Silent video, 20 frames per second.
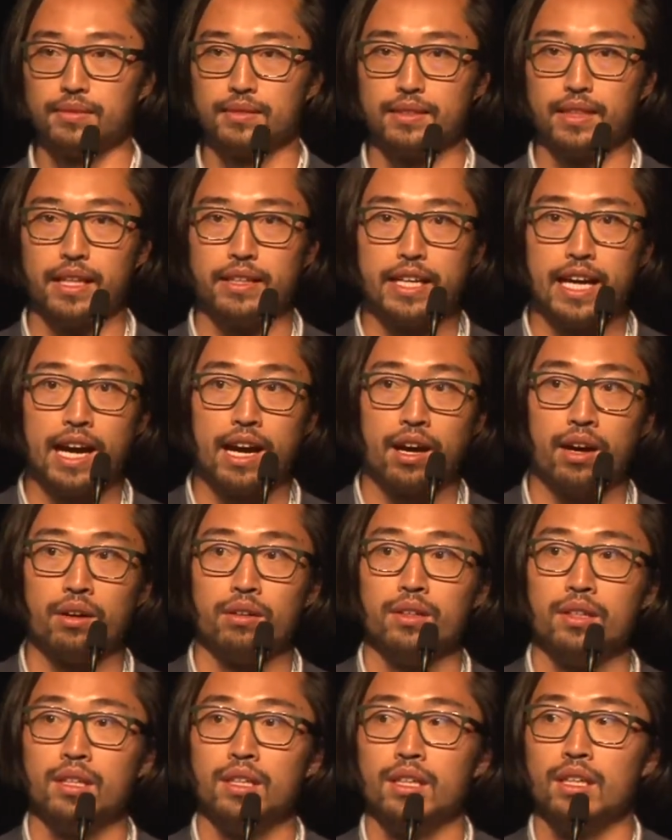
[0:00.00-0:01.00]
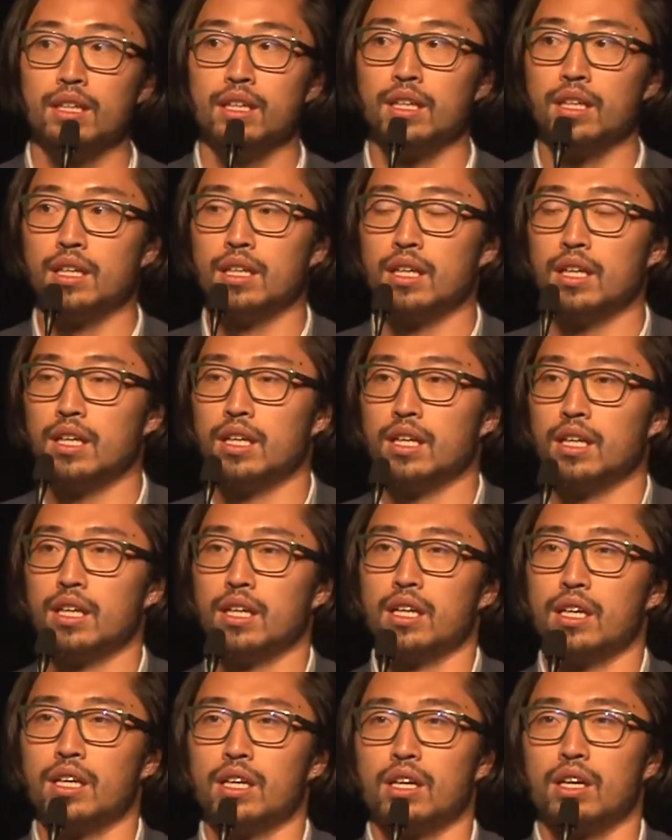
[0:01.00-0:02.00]
And now,
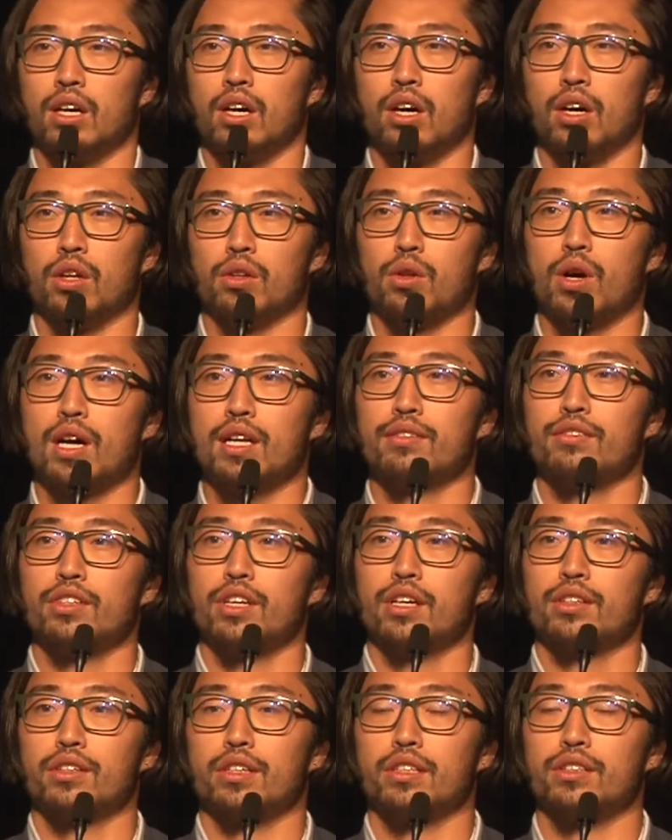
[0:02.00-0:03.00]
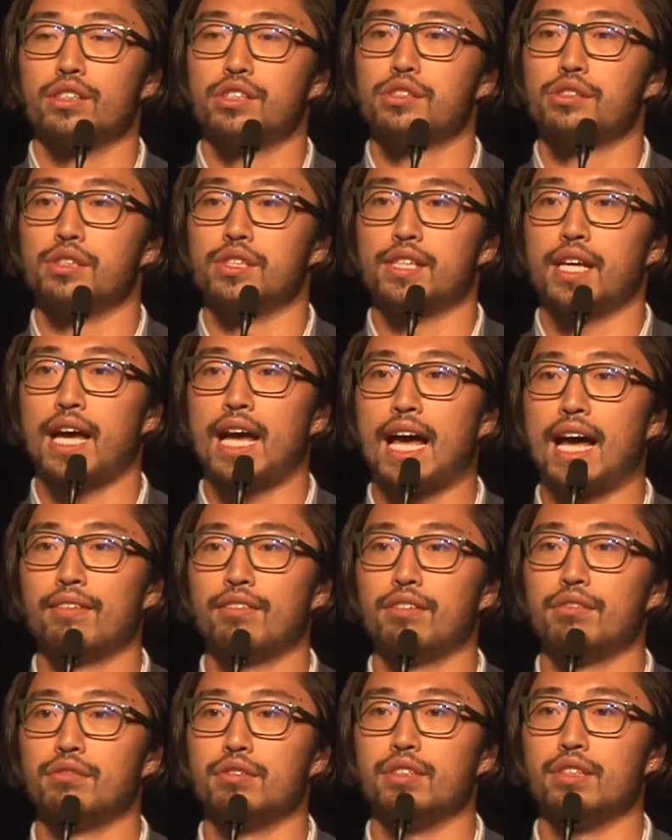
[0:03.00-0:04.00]
a lot of the other industries
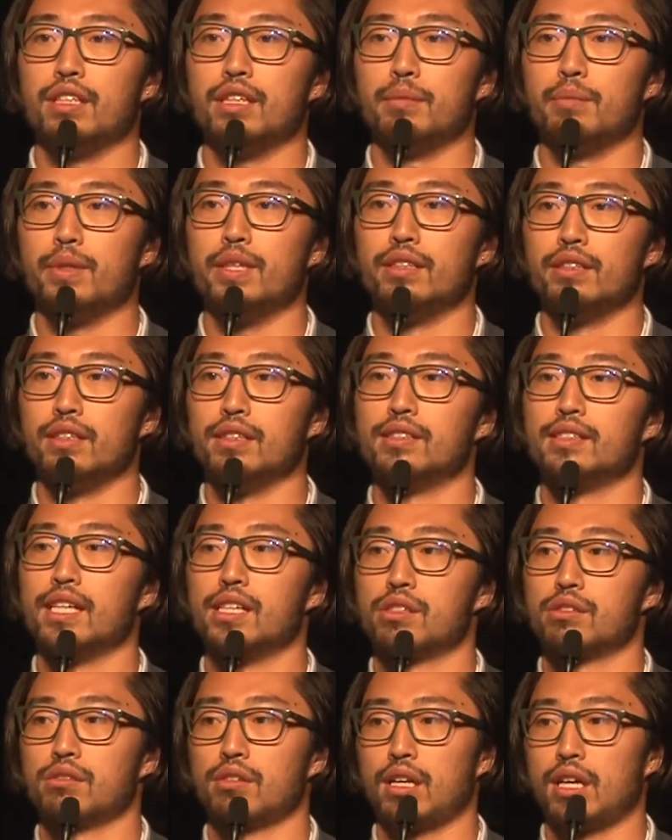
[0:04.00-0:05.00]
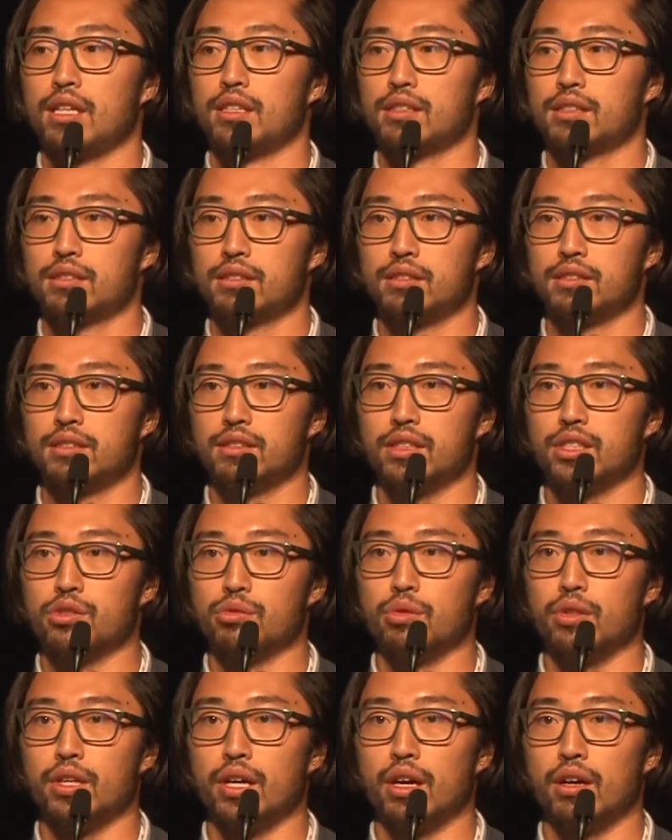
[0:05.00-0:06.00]
haven't really been decentralized, as
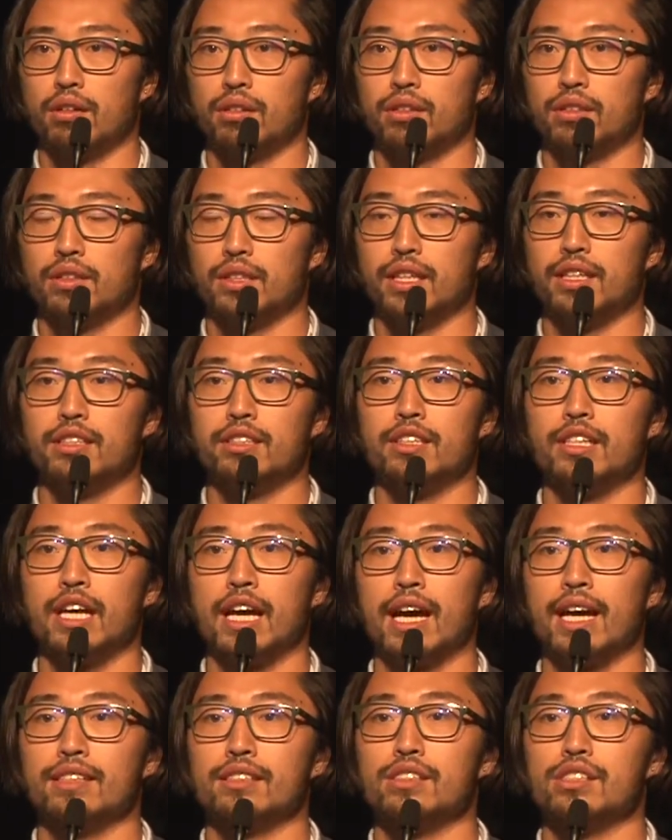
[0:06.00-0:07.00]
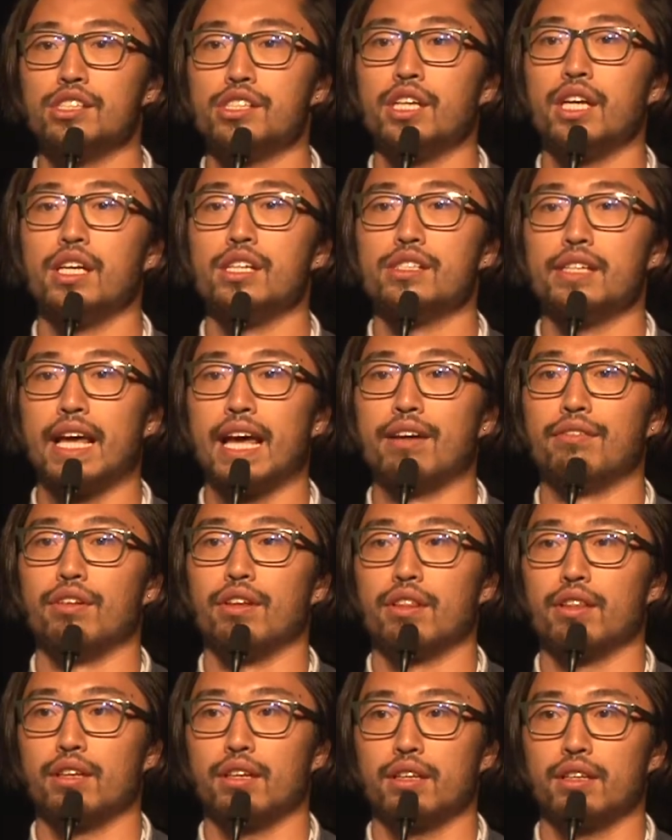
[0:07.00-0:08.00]
we know. The internet hasn't changed
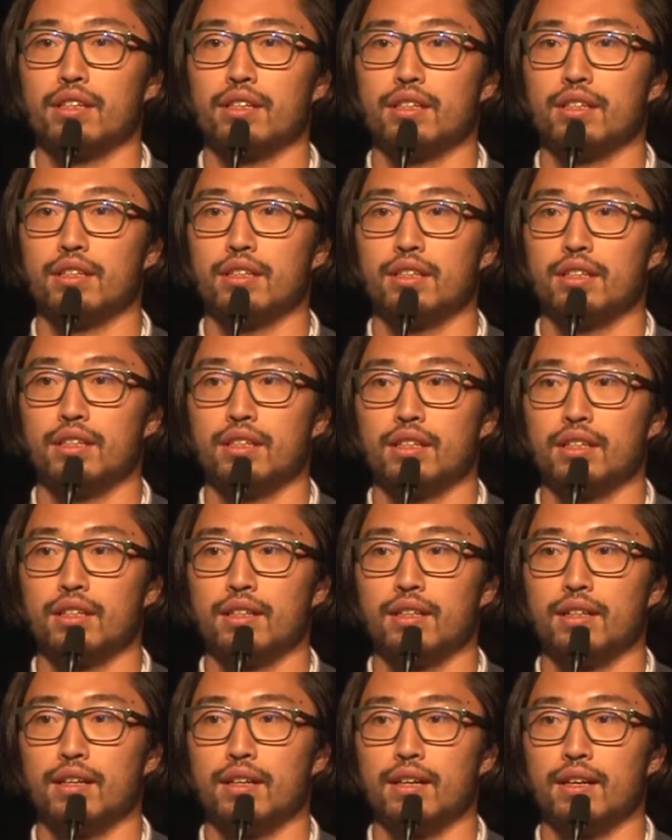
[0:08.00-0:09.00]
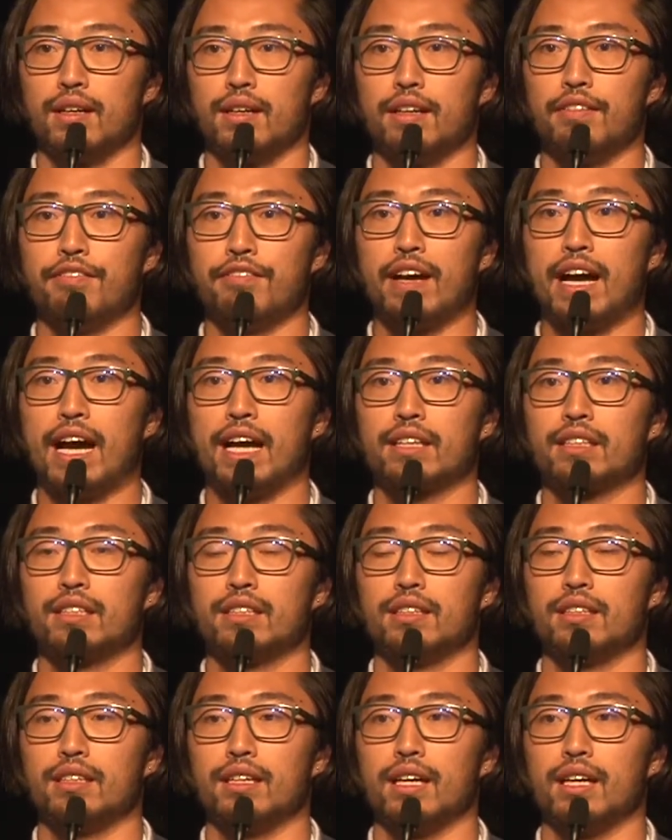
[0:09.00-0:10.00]
everything. In fact,
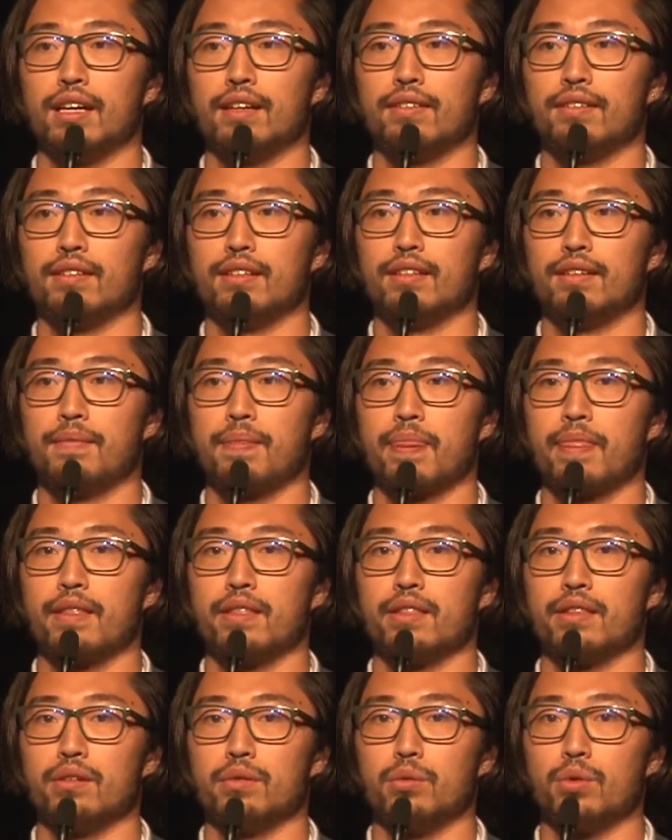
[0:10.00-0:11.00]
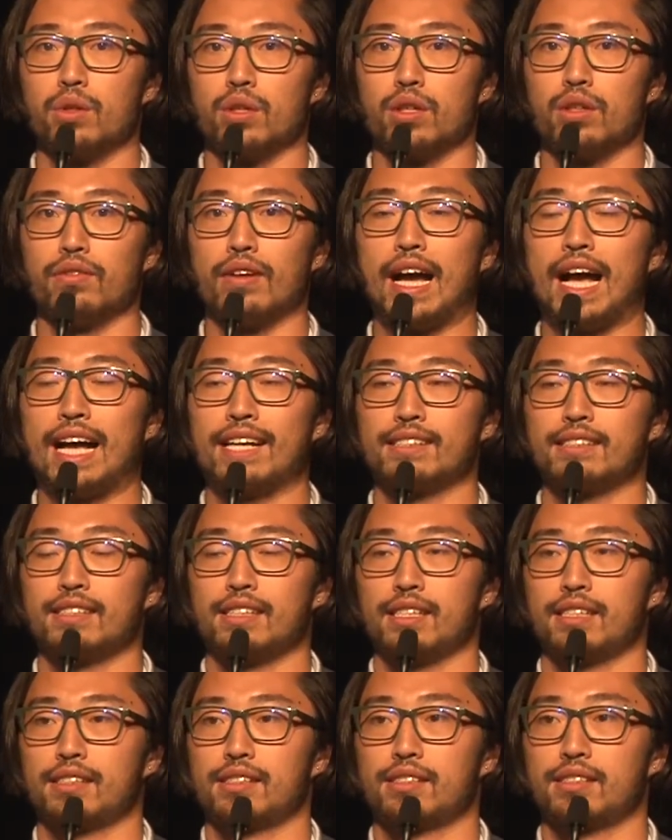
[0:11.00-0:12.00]
the world of
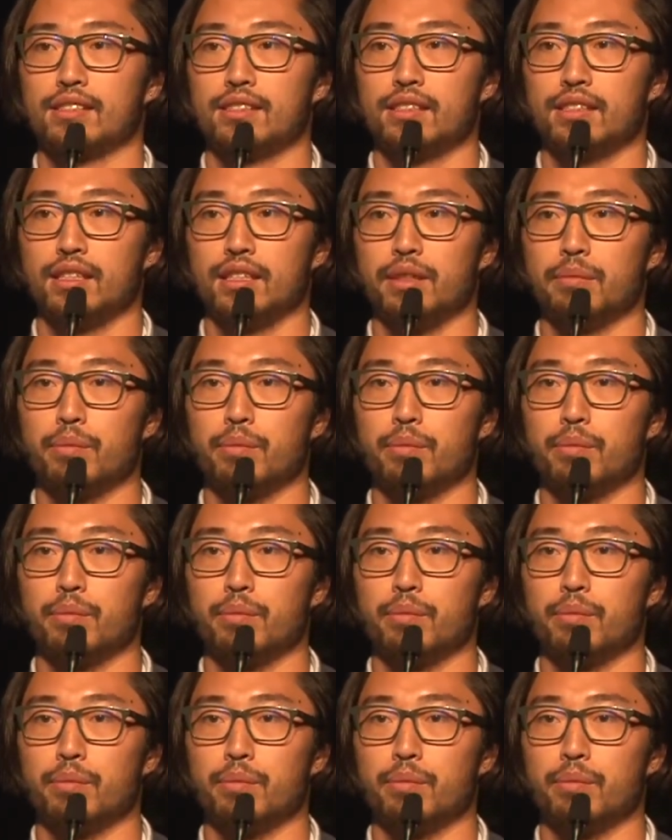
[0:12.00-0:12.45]
assets, in